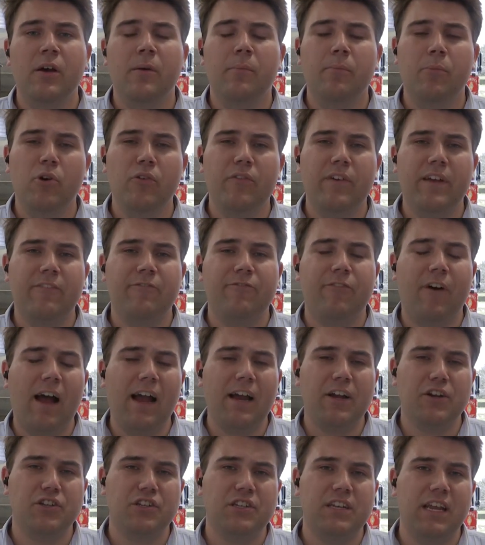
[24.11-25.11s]
moving
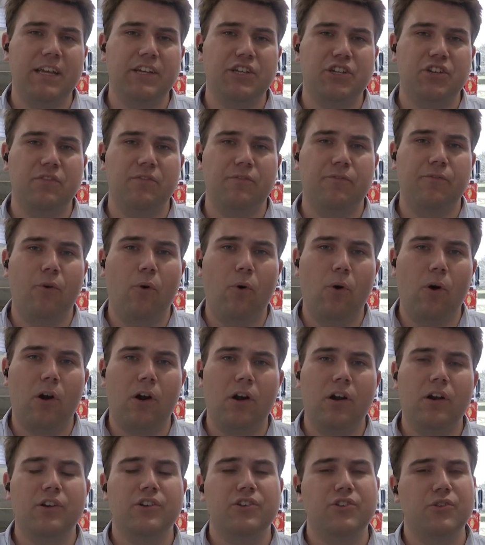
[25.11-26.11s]
Fire Station
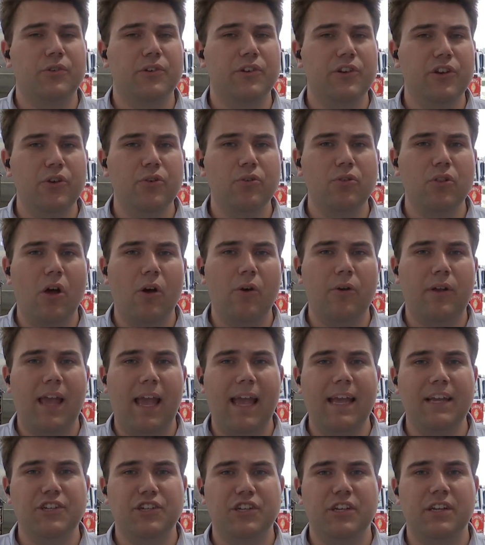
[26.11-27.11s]
4 to a new
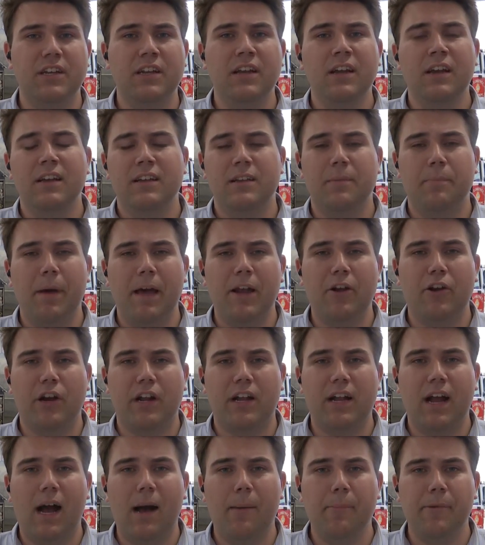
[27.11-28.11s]
location to better
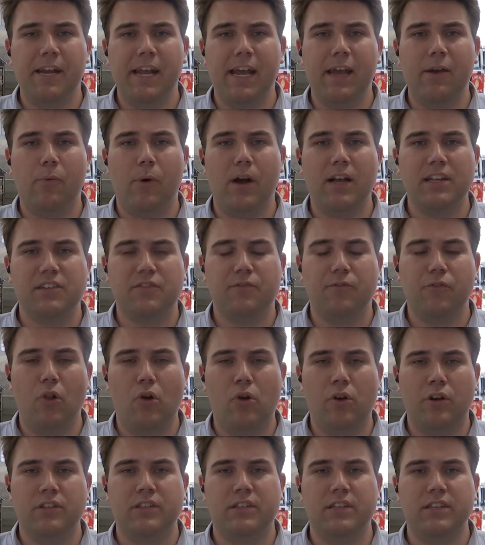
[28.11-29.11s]
accommodate West
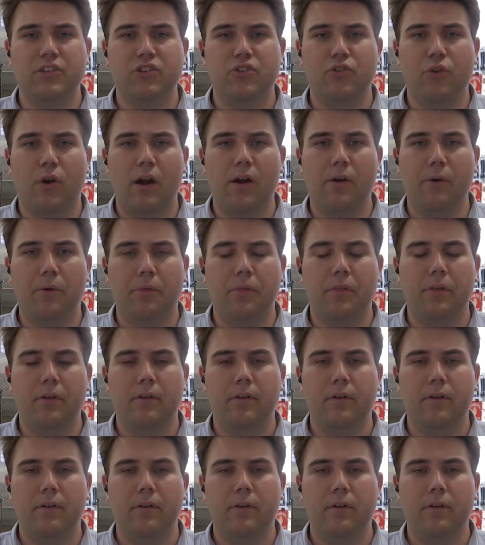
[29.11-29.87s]
Florence's growth